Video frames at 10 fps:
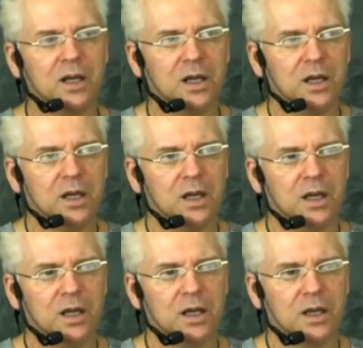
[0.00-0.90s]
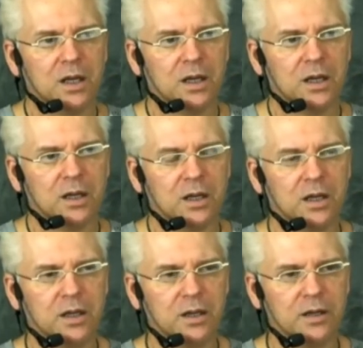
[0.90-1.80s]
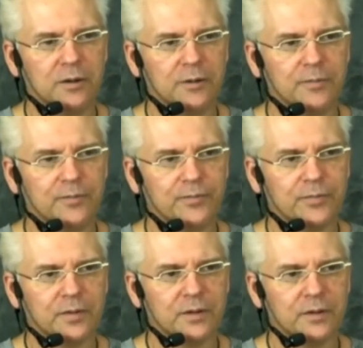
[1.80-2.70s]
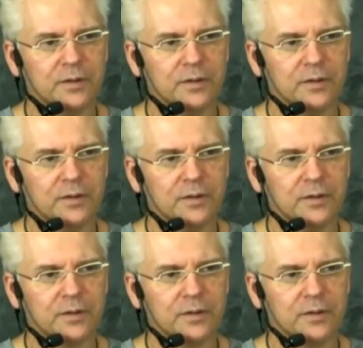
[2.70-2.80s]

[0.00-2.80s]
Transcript: (silence)